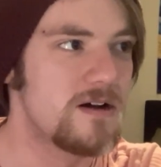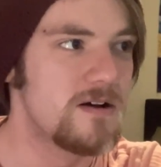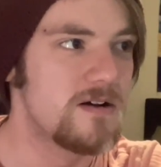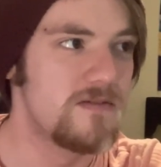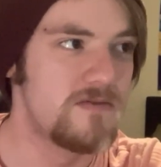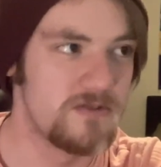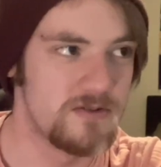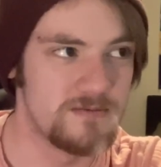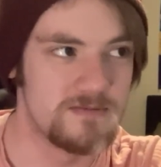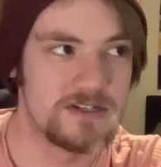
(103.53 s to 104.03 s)

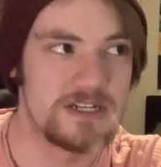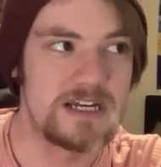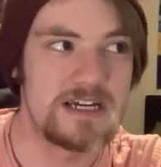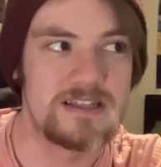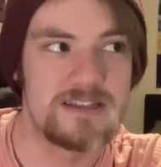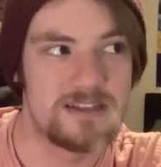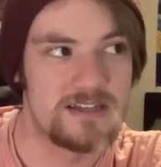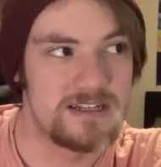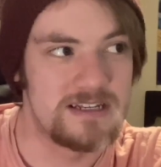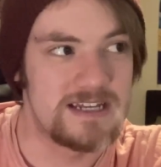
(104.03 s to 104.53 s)
Films
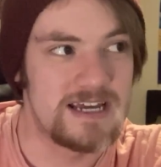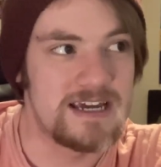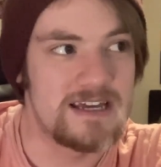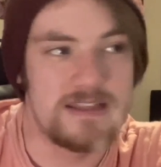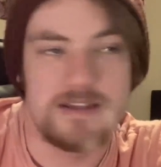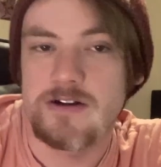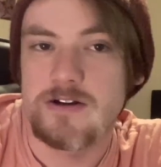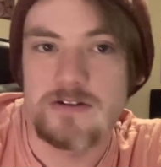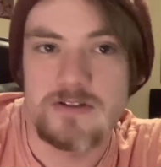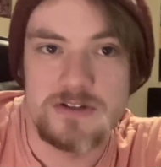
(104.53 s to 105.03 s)
like The Day
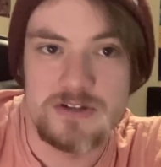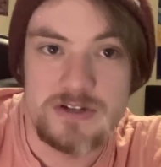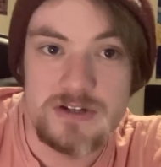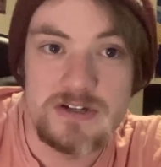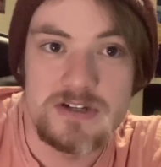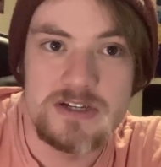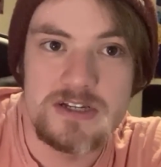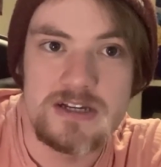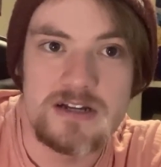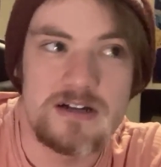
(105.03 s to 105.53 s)
the Earth
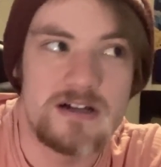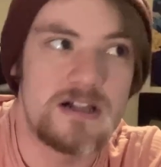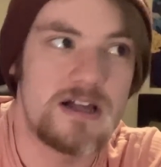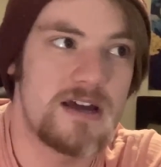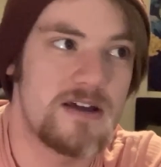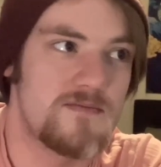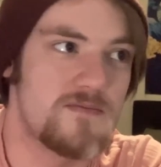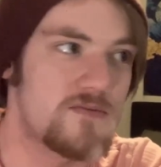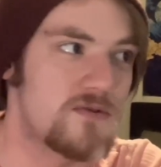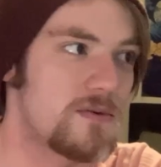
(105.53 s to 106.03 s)
Stood Still
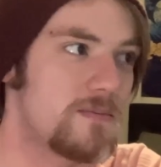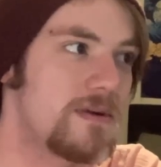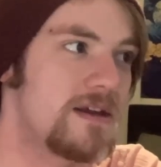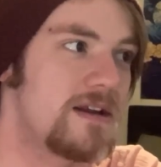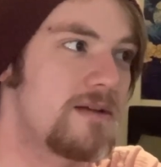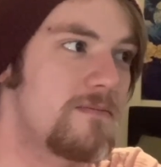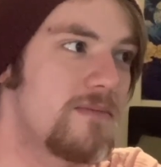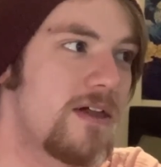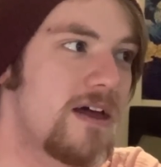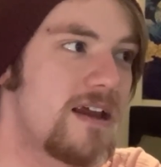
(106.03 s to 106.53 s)
and
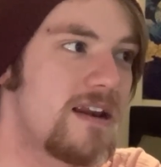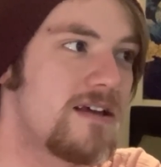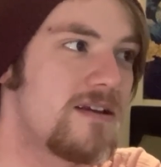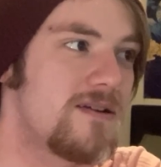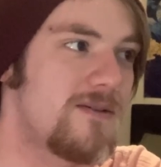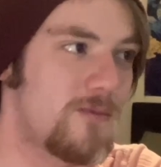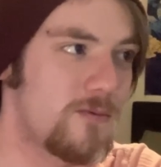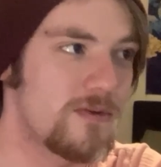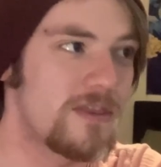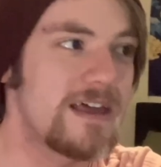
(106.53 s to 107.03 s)
Forbidden Planet
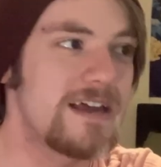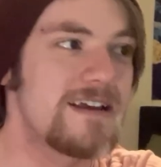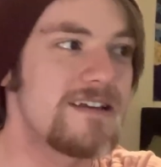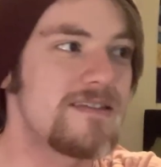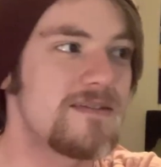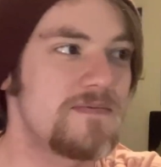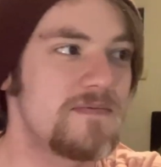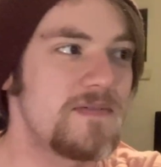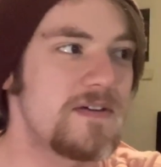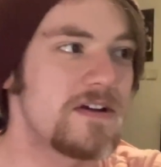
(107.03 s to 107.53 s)
related
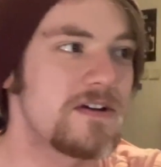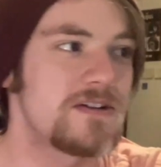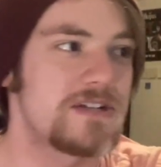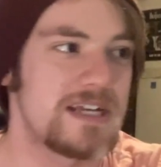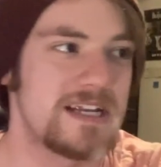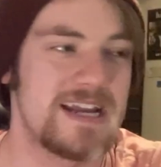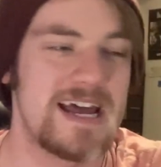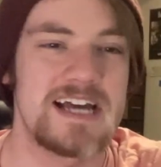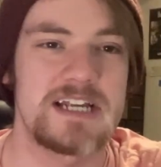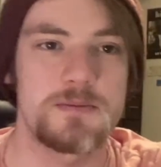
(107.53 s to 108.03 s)
the fears
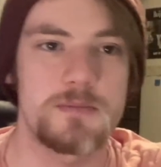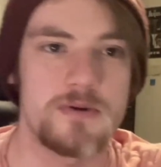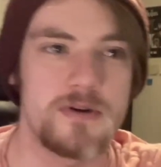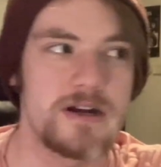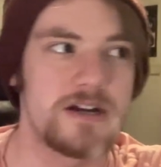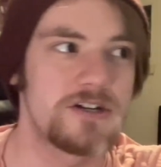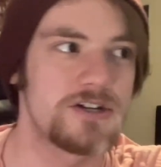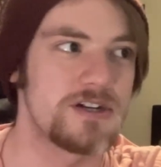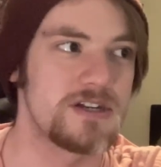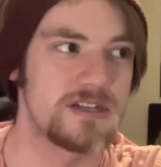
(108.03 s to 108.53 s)
and
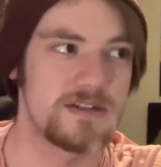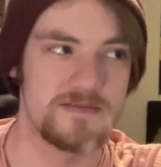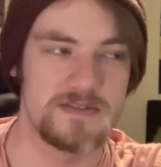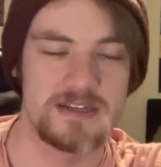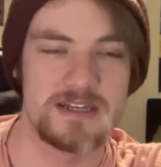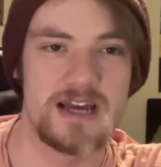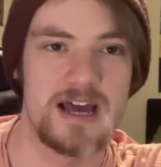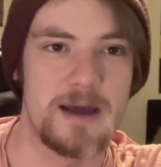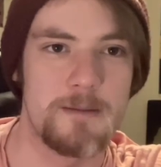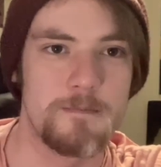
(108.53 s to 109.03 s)
aspirations of the
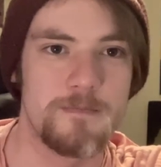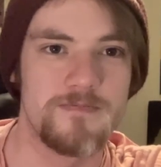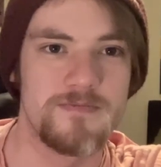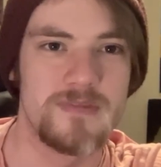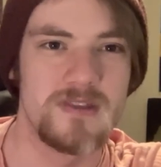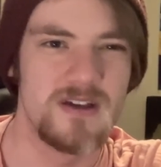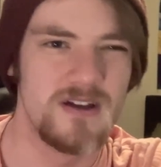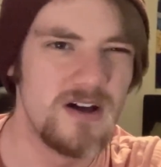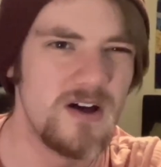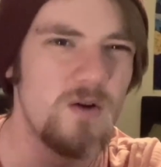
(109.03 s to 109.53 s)
time,
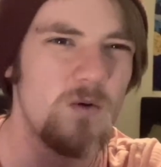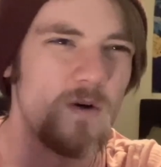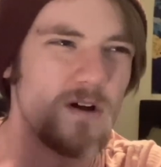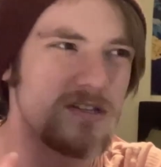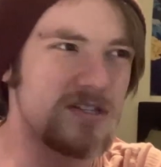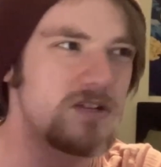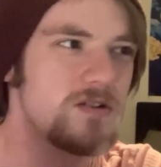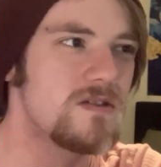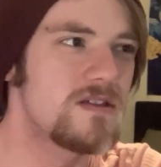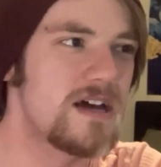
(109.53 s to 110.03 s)
while
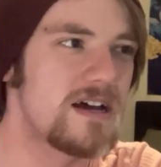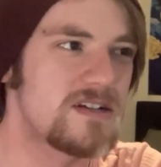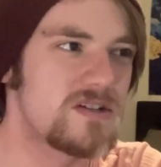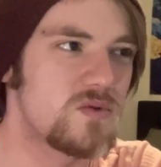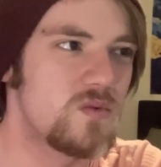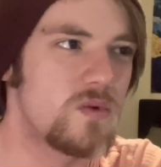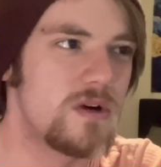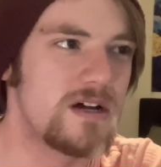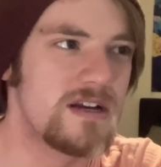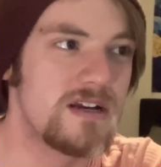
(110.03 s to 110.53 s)

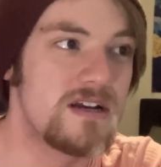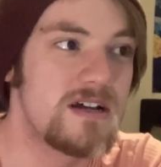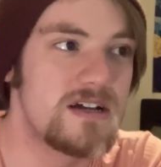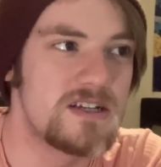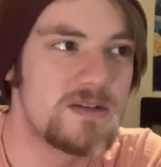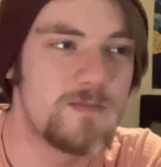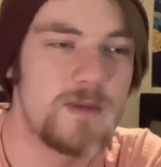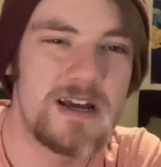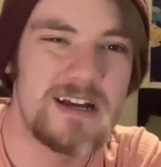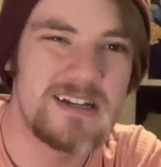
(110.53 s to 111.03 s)
2001: A
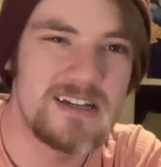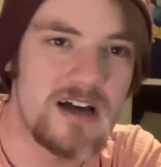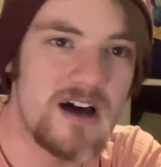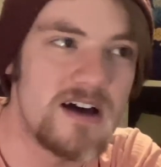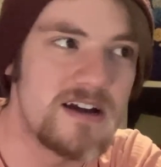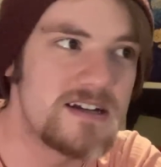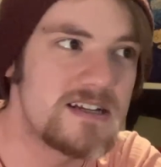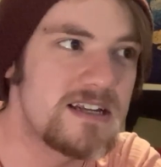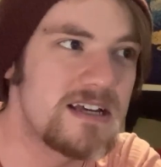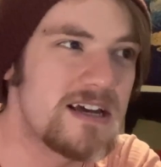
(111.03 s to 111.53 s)
Space
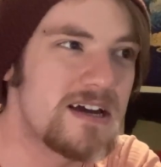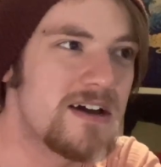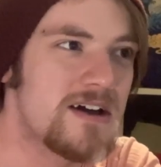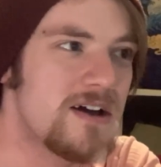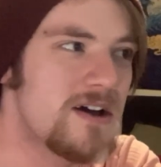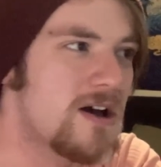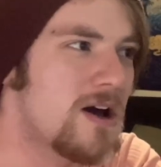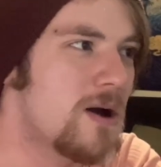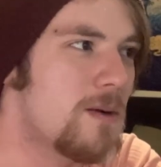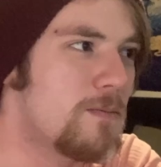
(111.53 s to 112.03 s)
Odyssey
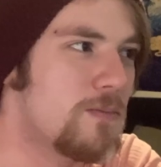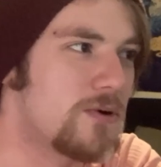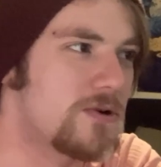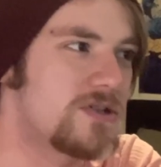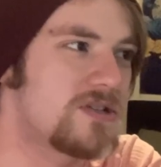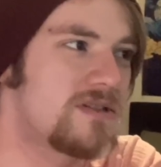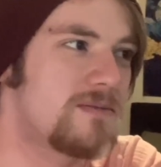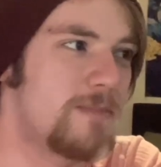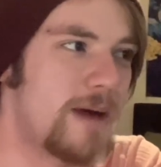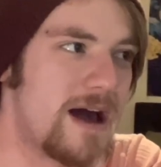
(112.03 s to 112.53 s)

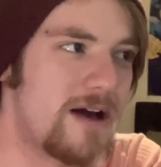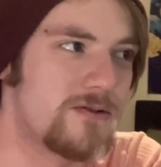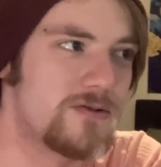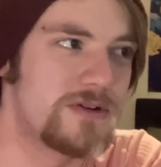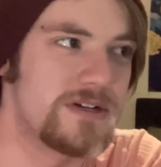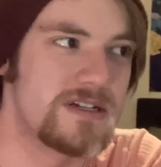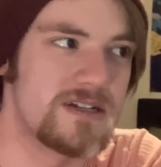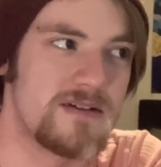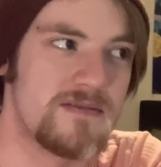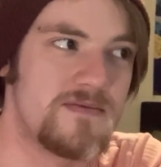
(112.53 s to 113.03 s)
pushed the
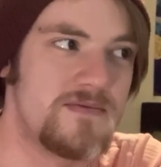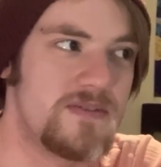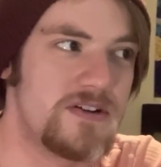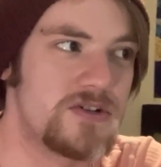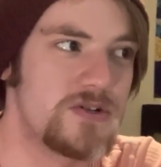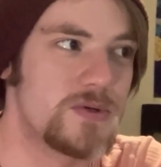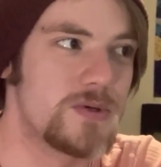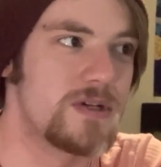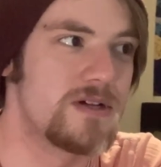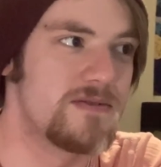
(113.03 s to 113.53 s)
boundaries of
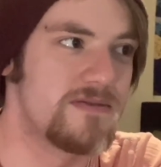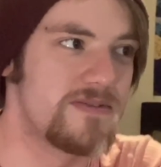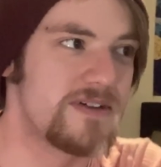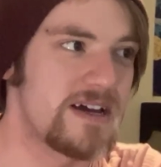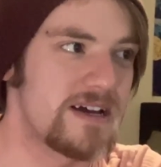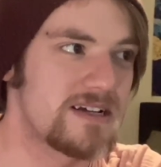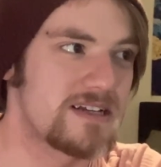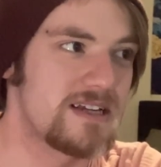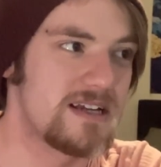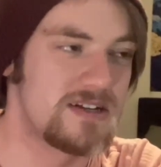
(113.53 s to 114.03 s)
visual
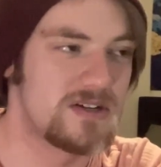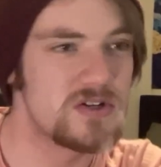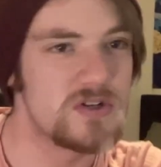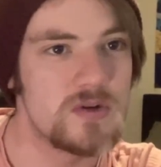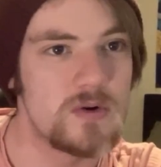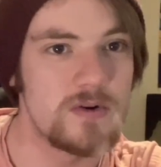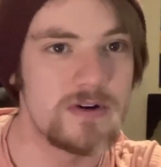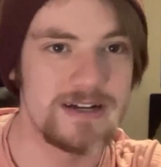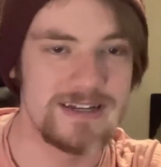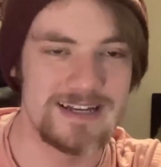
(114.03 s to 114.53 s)
effects and
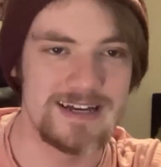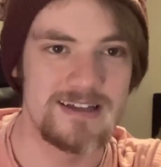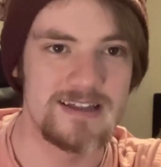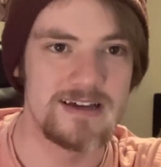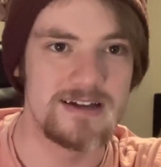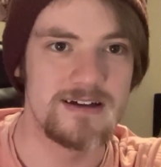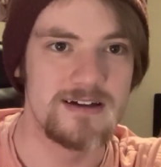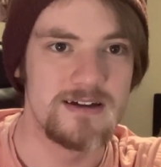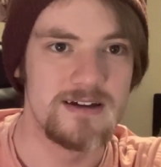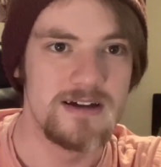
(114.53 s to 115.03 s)

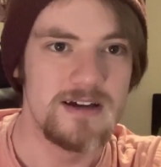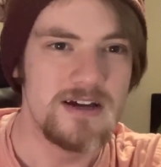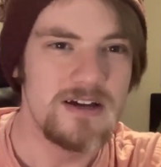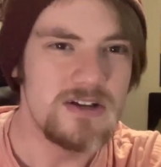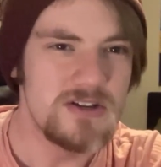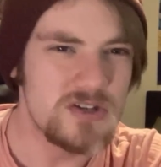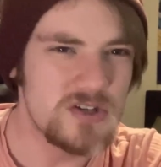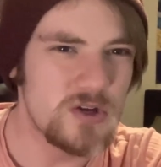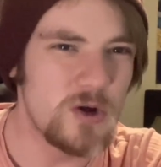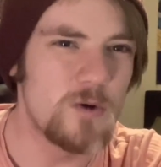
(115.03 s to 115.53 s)
storytelling,
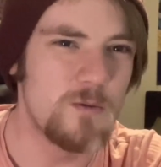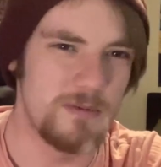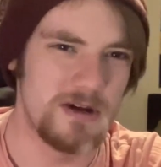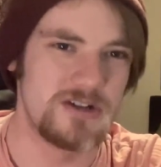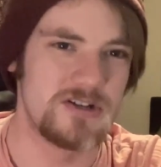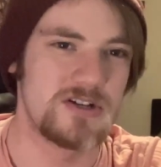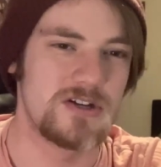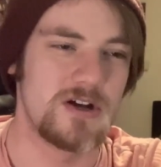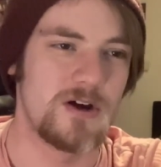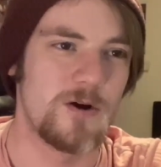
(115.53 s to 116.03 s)
so
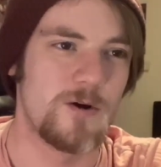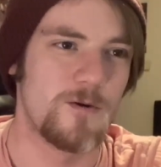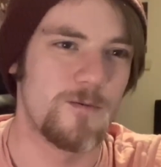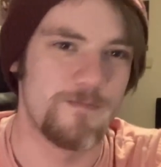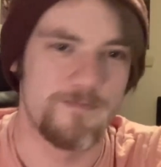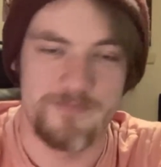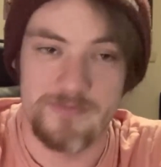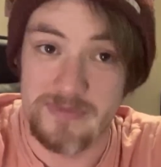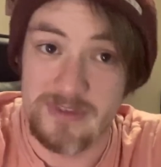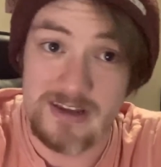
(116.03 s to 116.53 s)
much so
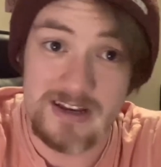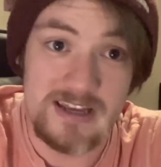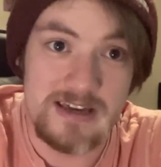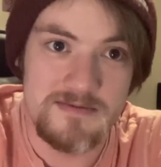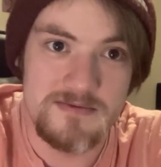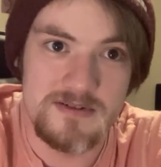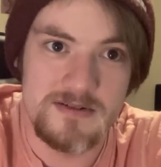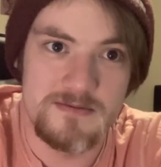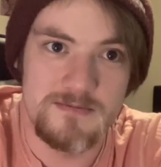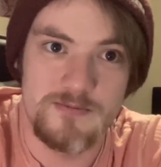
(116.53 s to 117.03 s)
it
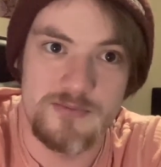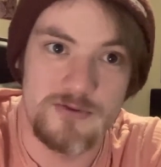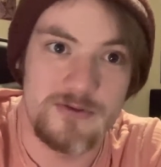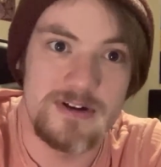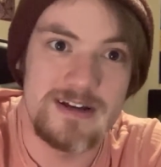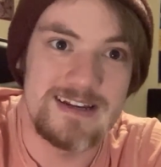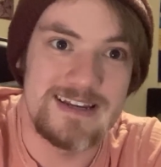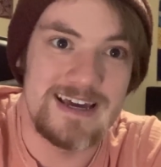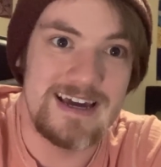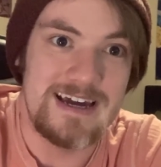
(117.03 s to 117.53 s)
even
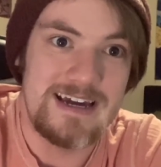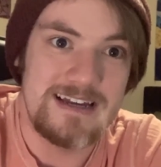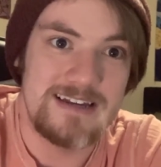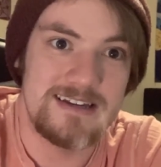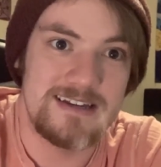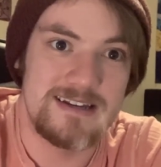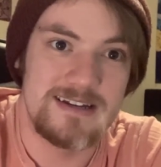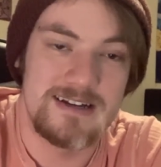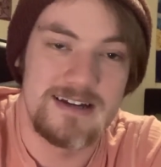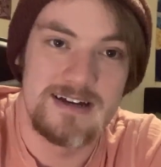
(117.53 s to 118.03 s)

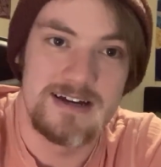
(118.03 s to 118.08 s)
predates